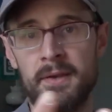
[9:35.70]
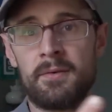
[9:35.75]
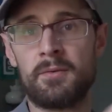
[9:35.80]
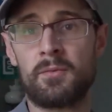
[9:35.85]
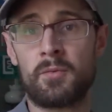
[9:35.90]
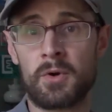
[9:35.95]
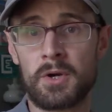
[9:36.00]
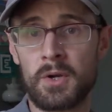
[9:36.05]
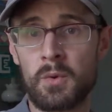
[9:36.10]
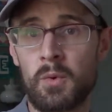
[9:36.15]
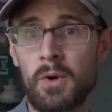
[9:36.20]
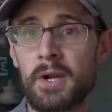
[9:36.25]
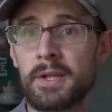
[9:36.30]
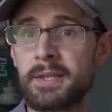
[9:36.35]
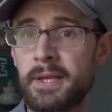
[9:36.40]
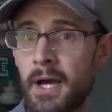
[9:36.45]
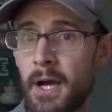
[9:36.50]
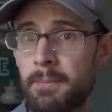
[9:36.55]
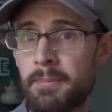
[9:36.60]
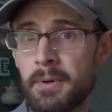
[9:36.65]
We're going to work on
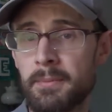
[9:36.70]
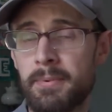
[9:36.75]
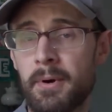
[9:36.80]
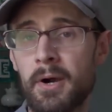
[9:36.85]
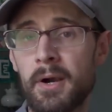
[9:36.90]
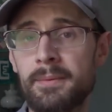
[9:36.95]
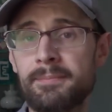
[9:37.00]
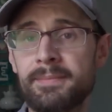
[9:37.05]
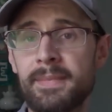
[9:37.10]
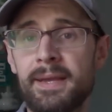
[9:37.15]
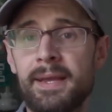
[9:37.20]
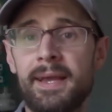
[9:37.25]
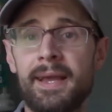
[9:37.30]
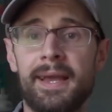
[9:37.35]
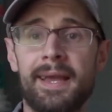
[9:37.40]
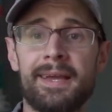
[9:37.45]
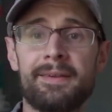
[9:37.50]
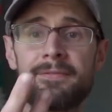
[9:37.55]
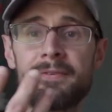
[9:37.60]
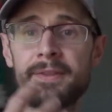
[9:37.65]
the upper part.
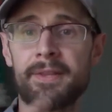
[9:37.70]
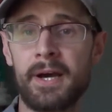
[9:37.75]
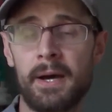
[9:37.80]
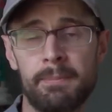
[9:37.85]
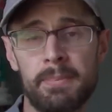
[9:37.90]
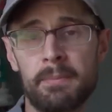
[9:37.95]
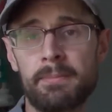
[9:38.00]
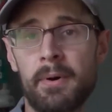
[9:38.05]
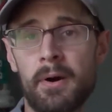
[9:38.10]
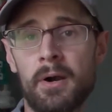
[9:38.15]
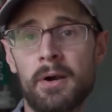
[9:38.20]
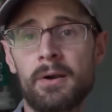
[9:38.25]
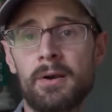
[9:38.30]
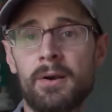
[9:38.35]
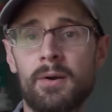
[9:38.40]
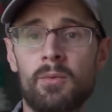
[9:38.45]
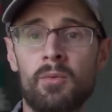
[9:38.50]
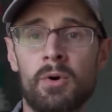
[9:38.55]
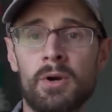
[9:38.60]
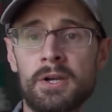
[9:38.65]
And for the upper part,
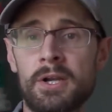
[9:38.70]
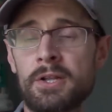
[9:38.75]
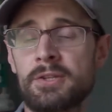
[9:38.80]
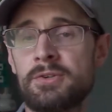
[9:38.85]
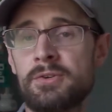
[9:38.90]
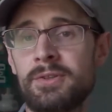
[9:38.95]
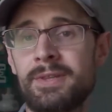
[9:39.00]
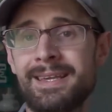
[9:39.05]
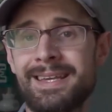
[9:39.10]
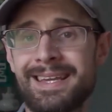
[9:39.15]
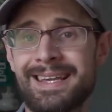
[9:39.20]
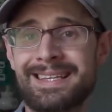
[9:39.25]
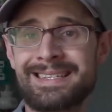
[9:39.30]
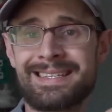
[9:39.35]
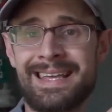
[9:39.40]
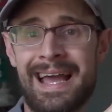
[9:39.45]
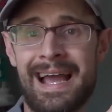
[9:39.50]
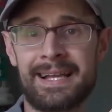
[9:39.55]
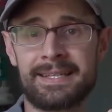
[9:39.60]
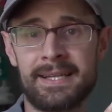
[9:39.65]
we're going to do the
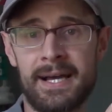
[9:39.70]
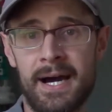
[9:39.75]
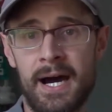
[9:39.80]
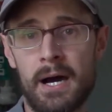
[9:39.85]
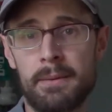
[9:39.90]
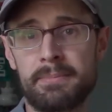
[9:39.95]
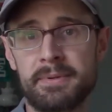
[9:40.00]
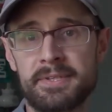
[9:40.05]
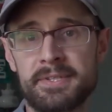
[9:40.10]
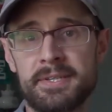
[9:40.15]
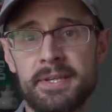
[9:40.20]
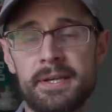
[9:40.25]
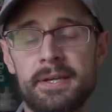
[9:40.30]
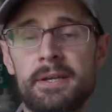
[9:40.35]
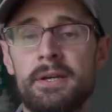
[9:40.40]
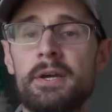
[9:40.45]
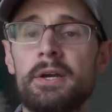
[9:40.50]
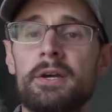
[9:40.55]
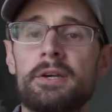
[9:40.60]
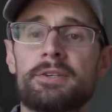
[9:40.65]
exact opposite.
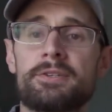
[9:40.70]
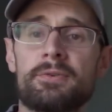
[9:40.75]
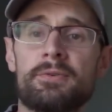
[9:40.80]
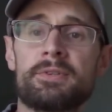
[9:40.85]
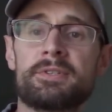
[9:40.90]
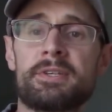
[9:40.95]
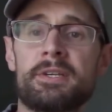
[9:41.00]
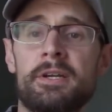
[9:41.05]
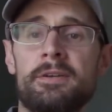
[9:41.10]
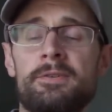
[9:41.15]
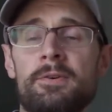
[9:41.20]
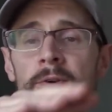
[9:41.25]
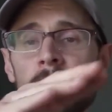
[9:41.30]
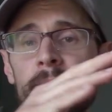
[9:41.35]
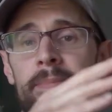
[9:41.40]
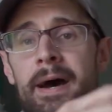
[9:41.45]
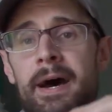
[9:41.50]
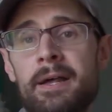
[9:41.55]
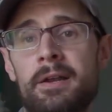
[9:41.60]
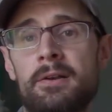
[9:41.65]
So instead of doing a
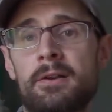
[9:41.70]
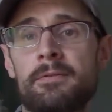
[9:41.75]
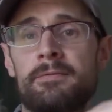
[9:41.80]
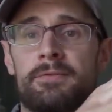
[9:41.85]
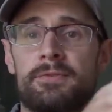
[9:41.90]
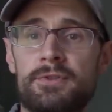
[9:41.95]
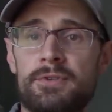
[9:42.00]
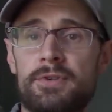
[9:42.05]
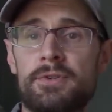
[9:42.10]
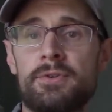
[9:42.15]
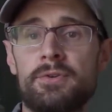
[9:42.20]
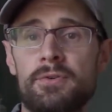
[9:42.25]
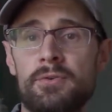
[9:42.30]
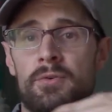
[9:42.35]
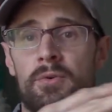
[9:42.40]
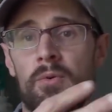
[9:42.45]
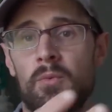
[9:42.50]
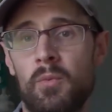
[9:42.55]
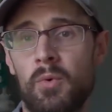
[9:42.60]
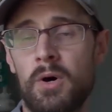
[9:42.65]
pattern of
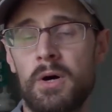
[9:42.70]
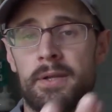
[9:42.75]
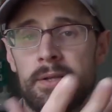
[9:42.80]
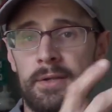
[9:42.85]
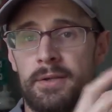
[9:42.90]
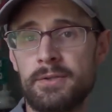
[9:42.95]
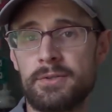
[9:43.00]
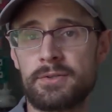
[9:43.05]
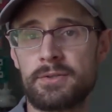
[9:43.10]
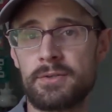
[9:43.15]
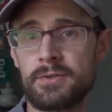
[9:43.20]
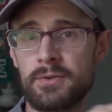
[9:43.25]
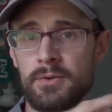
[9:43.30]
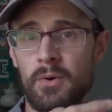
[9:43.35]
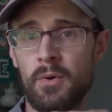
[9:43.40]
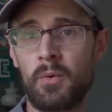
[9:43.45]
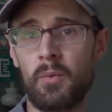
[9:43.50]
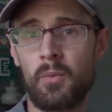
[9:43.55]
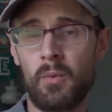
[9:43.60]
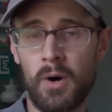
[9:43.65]
2, 1,
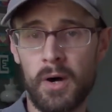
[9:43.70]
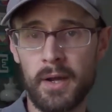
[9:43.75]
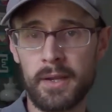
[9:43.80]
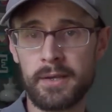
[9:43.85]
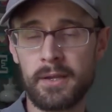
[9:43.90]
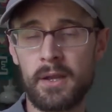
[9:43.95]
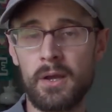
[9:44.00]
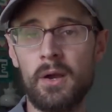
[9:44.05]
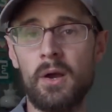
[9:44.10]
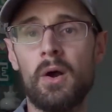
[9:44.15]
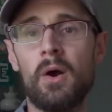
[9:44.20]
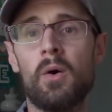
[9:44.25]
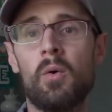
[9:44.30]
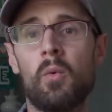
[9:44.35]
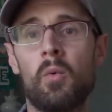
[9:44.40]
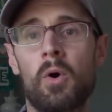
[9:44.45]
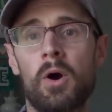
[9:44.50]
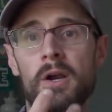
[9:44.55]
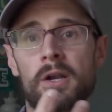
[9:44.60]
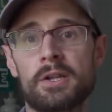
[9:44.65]
2, 1,
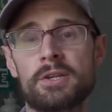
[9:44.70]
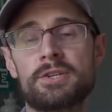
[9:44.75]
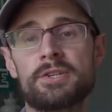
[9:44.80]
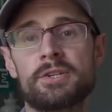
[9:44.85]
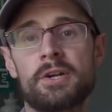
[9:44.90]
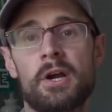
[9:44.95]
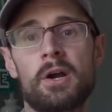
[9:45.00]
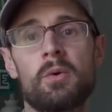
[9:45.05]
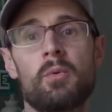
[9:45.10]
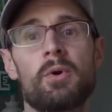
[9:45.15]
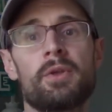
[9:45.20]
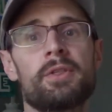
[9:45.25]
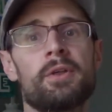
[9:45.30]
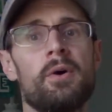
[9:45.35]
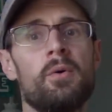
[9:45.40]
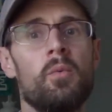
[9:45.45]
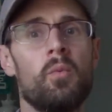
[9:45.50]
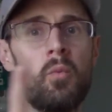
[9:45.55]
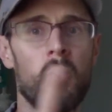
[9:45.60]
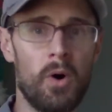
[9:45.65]
we're going to start with a
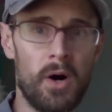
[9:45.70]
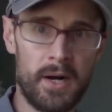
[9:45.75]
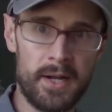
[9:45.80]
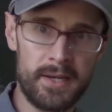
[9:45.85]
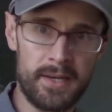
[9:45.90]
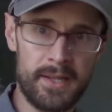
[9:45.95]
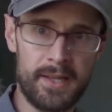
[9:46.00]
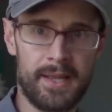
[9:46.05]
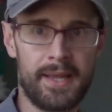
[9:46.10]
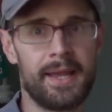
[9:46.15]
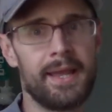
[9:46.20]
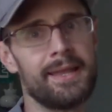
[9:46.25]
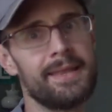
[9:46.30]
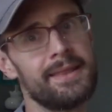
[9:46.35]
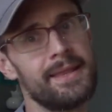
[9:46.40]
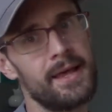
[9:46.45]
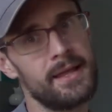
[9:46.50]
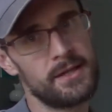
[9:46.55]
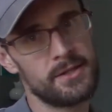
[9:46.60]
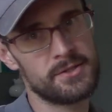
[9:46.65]
1 and
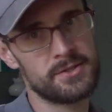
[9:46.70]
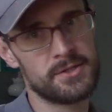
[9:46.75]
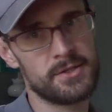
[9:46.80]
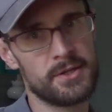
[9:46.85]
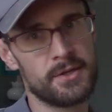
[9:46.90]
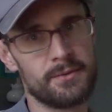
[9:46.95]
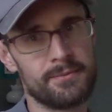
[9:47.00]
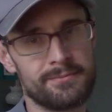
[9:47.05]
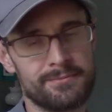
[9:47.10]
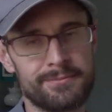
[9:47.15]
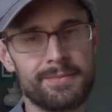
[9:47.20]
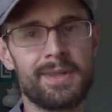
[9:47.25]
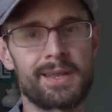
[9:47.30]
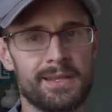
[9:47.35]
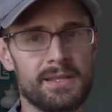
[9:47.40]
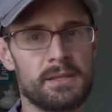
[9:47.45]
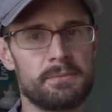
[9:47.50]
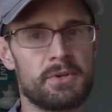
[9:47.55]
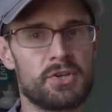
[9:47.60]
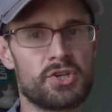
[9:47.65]
then a 2.
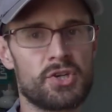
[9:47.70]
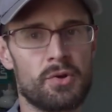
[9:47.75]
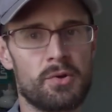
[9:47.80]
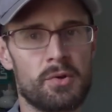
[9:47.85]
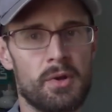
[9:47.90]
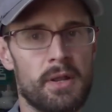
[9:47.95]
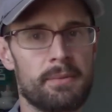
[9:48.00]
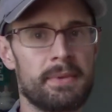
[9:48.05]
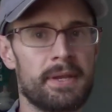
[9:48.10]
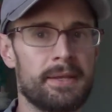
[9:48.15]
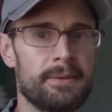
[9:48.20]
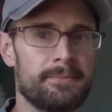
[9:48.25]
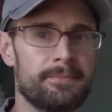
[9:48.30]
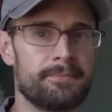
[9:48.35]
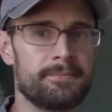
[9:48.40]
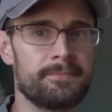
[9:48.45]
Let me show you what I mean.